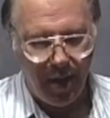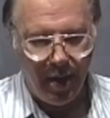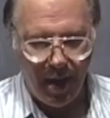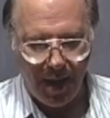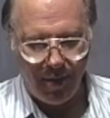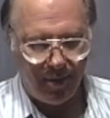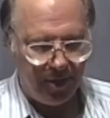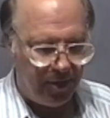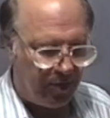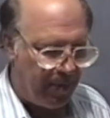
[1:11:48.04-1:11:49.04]
Now,
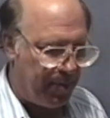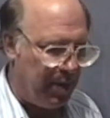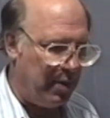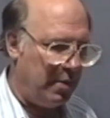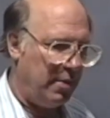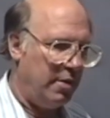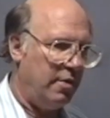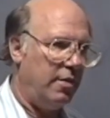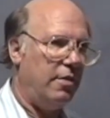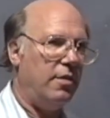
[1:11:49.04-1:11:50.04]
there's something
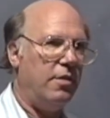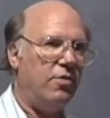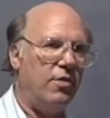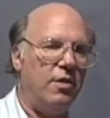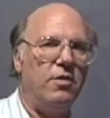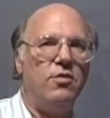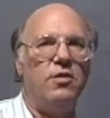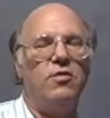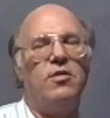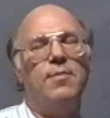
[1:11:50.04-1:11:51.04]

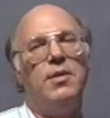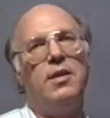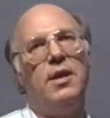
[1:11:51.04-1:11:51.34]
something